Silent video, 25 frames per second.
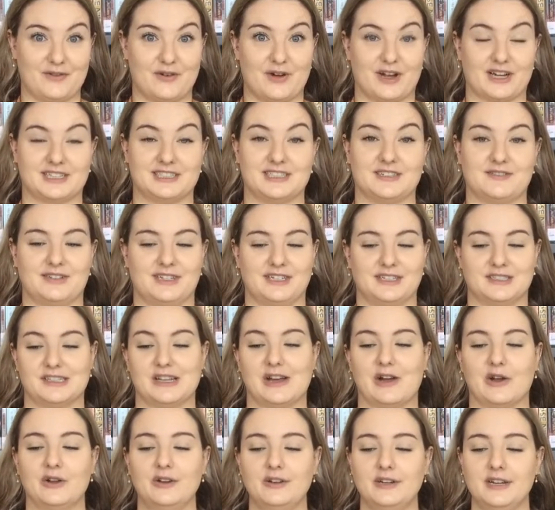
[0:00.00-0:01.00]
for Activity
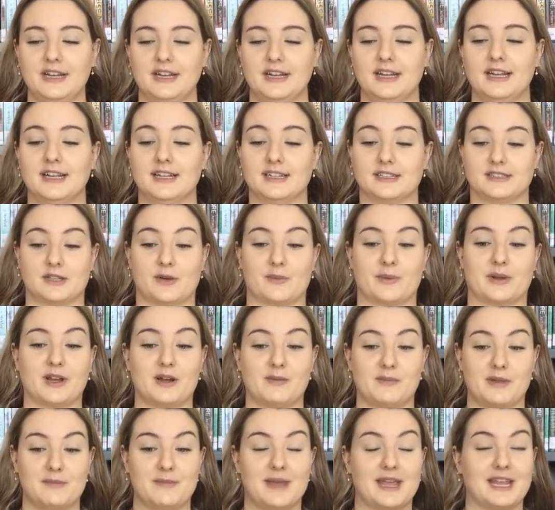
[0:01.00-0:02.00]
Zone. So we're
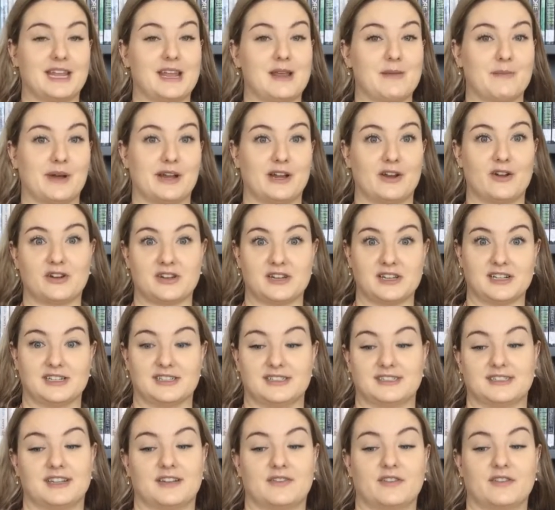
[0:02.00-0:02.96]
going to be making binoculars.